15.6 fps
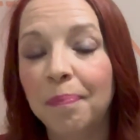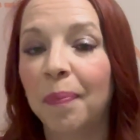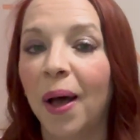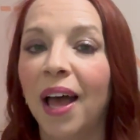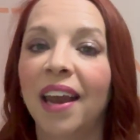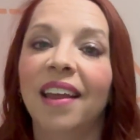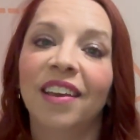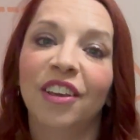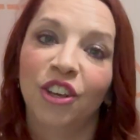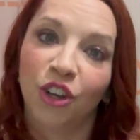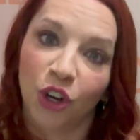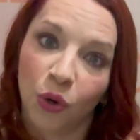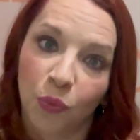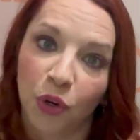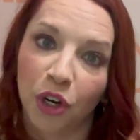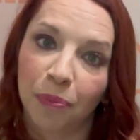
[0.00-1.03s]
but
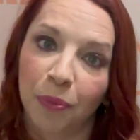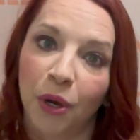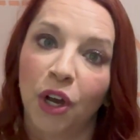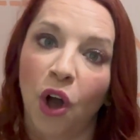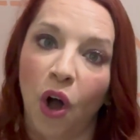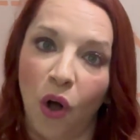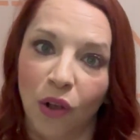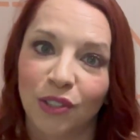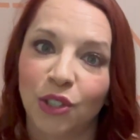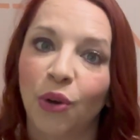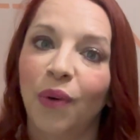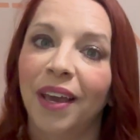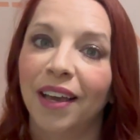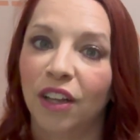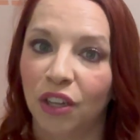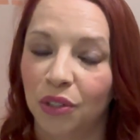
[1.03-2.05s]
your workbook also
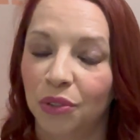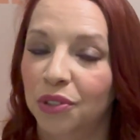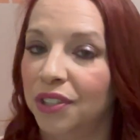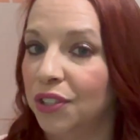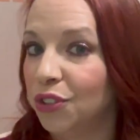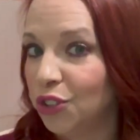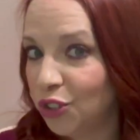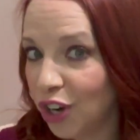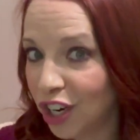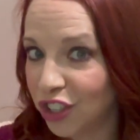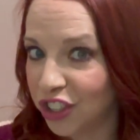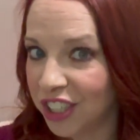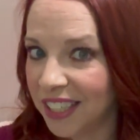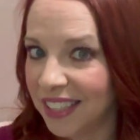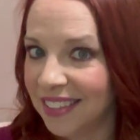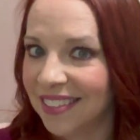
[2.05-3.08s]
includes
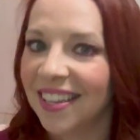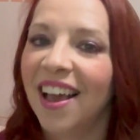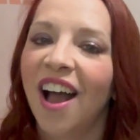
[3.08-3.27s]
instructions